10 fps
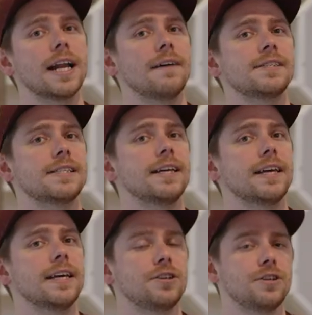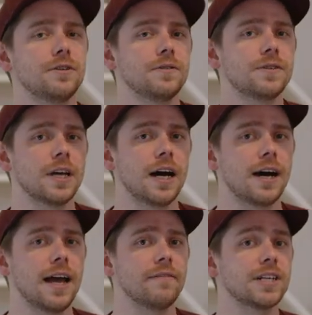gonna have sync issues
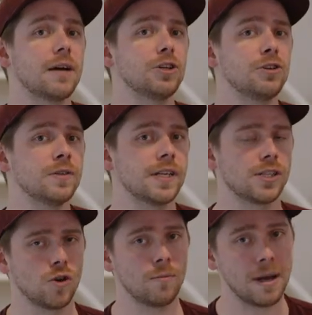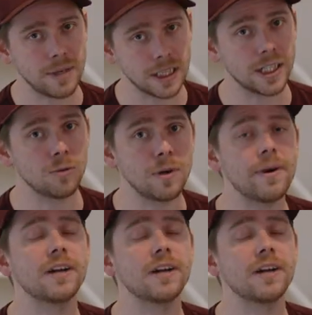uh, every time you use this. So it might be a little bit